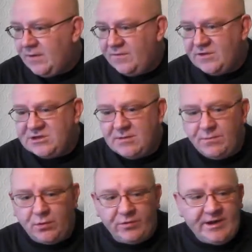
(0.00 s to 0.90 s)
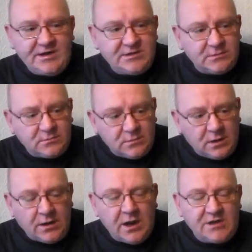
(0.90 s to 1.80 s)
For the simple reason,
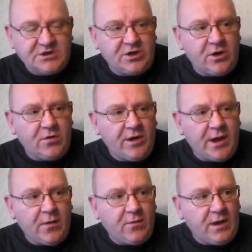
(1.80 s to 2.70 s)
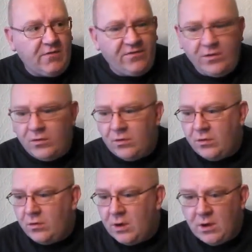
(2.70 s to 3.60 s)
a scenario, if
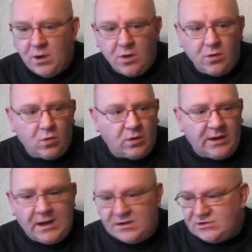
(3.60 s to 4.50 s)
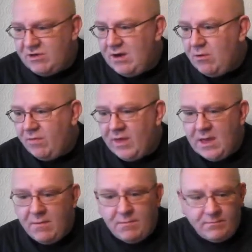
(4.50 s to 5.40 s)
you're calling out, is there anyone
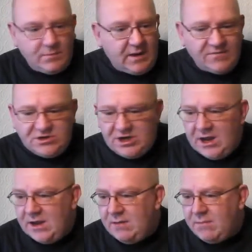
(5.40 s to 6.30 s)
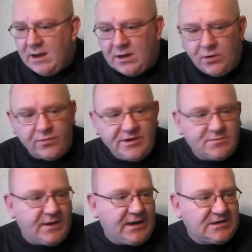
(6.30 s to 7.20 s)
there, give us your name, make a noise,
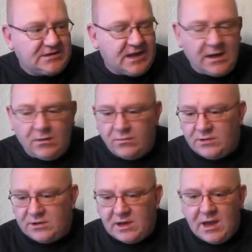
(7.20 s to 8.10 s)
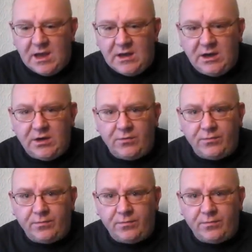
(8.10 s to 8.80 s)
make a sound, and you